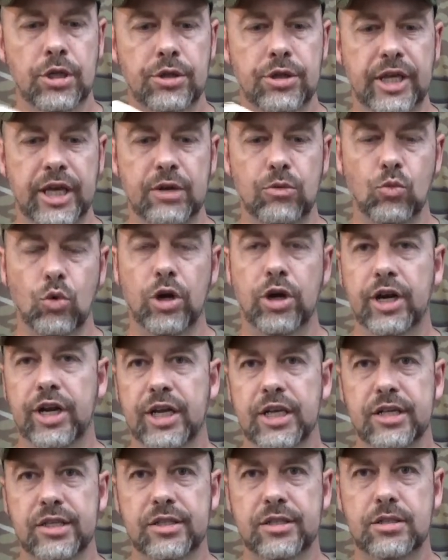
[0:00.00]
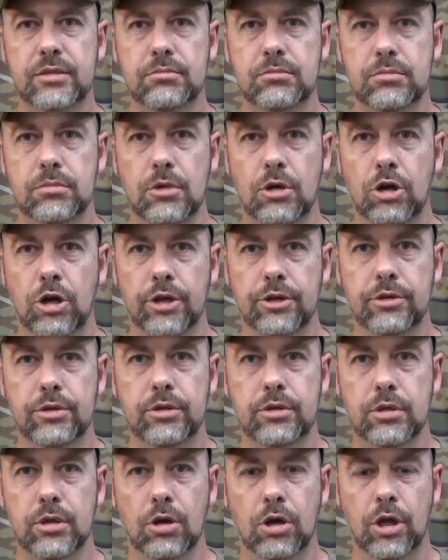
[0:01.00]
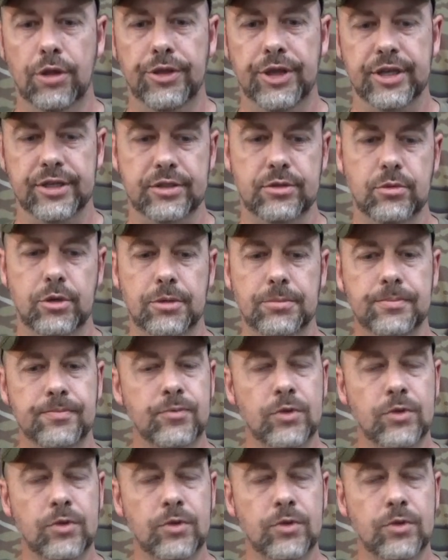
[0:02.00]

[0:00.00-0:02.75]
than what it is on this one.